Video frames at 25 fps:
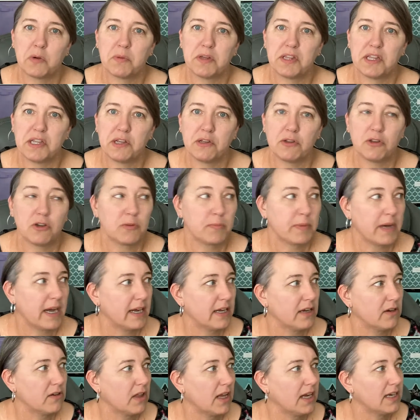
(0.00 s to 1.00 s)
but then you look
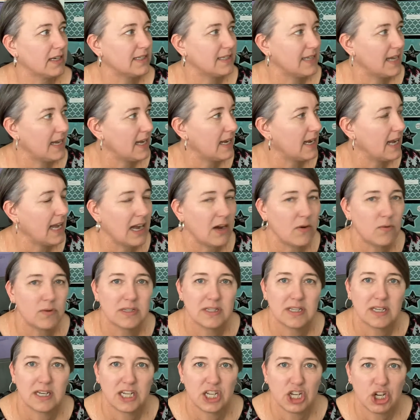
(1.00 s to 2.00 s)
back and you're like, dang, how
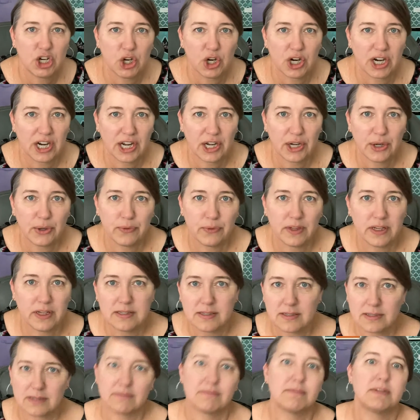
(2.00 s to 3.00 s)
was it a year ago
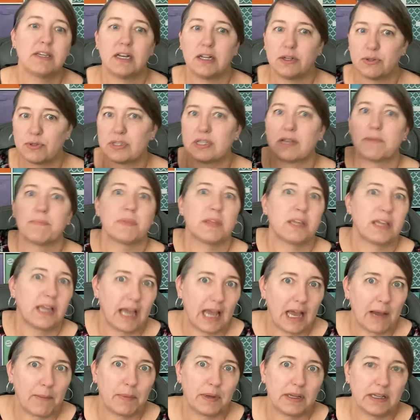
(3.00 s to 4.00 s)
that's, something
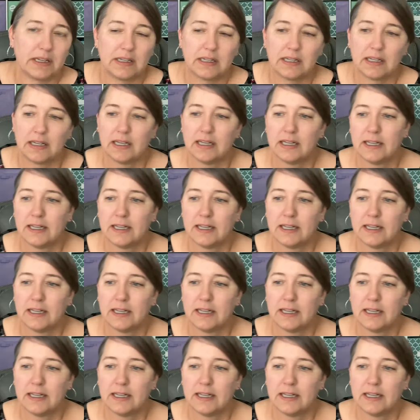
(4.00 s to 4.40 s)
happened.